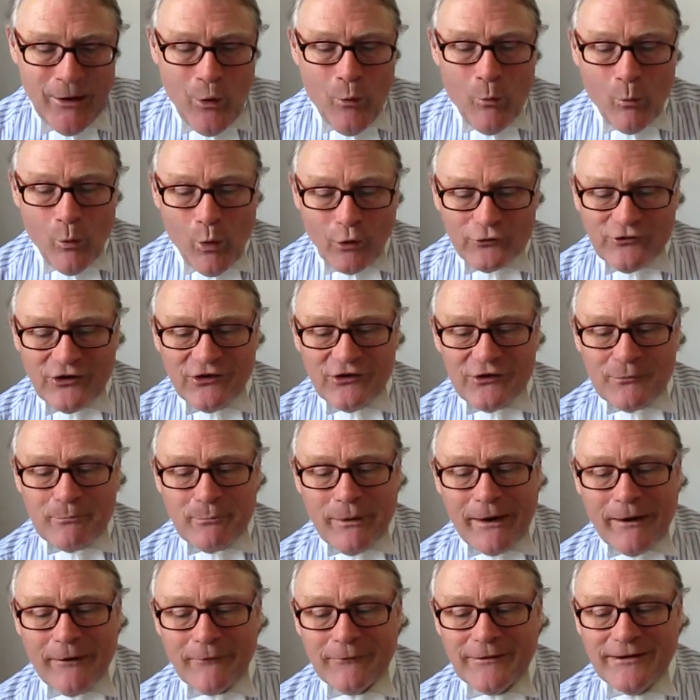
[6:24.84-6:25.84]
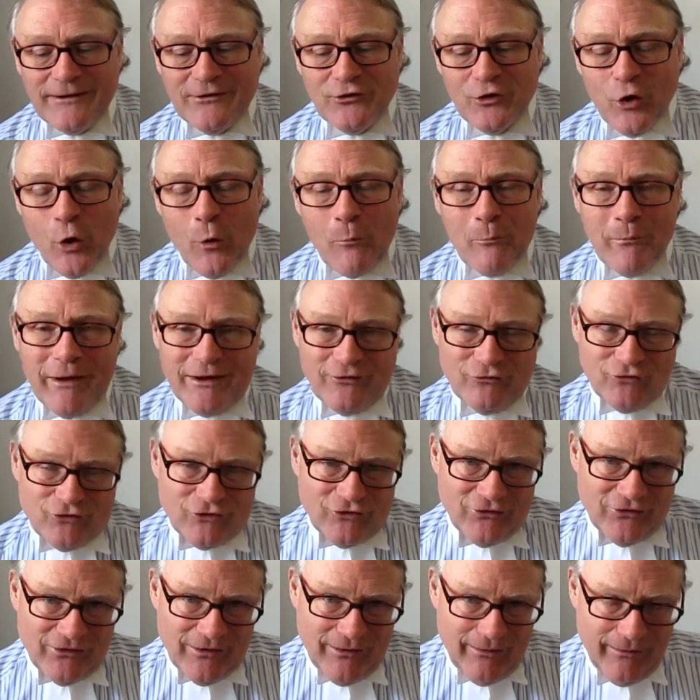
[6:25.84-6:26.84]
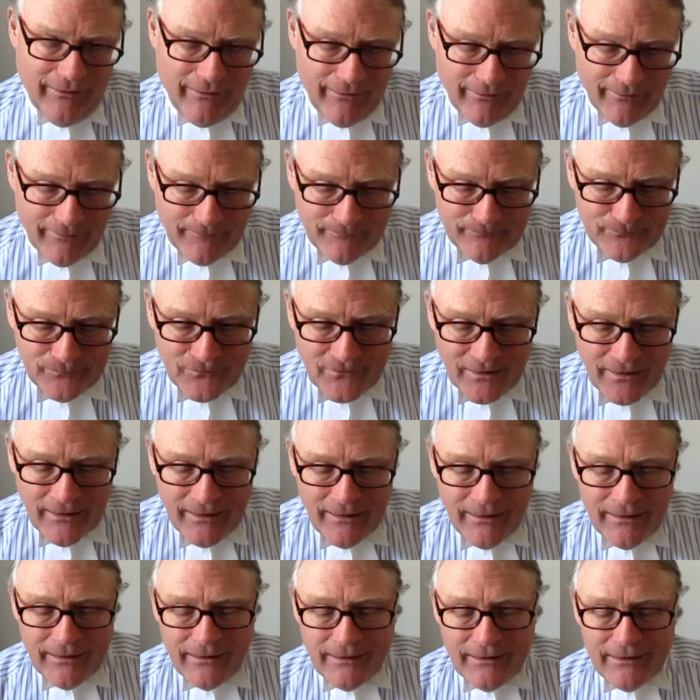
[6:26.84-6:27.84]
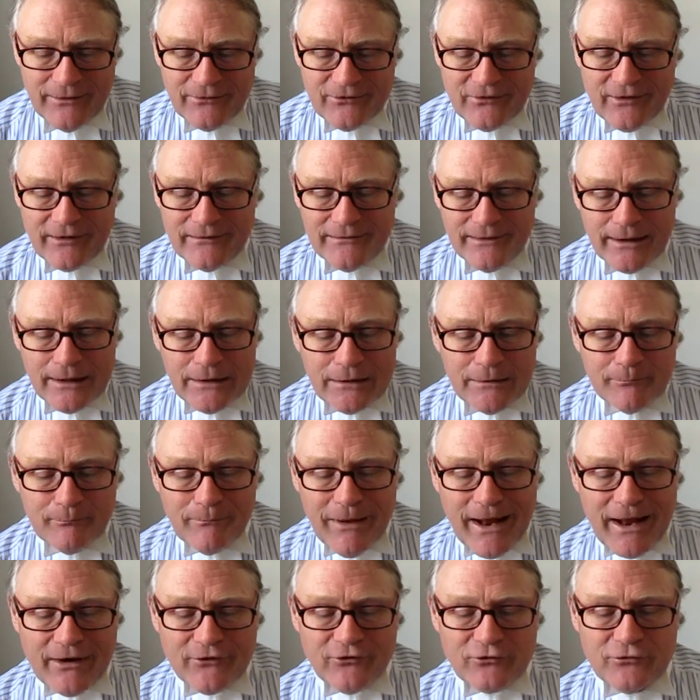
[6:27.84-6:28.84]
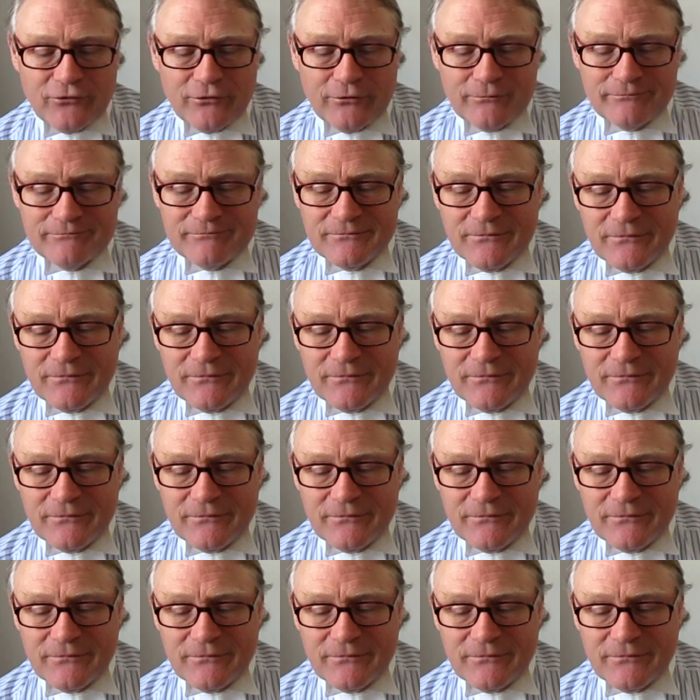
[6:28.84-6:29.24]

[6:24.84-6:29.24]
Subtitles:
What is apparently not mentioned here is that little matter of